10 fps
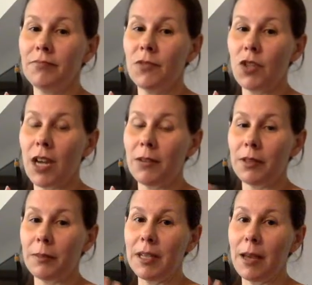Try it
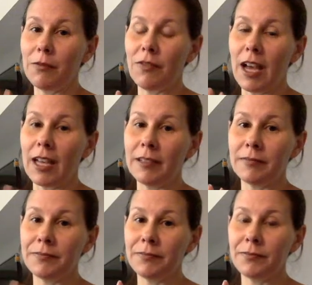with me. I'm fine.
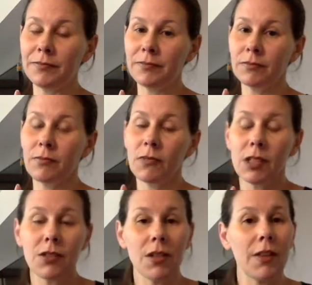
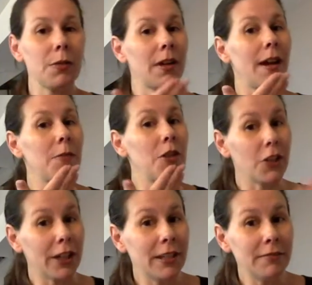Here's another one. I'm
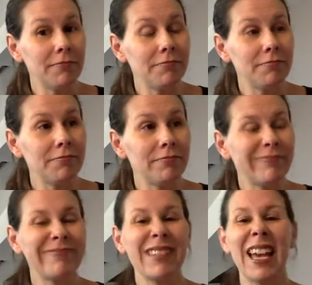good.
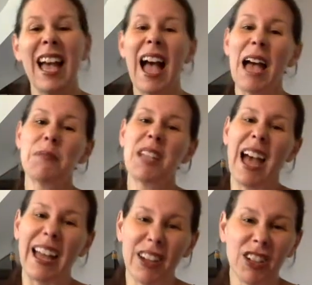I'm
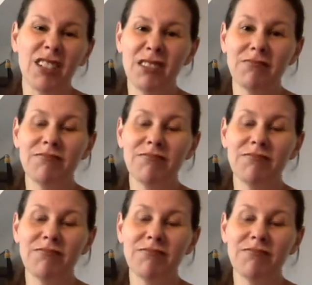tired.